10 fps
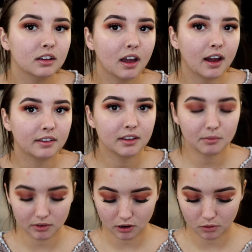Yeah, I think
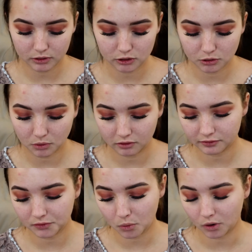I'm gonna go with
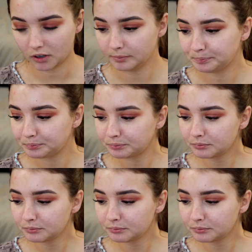204.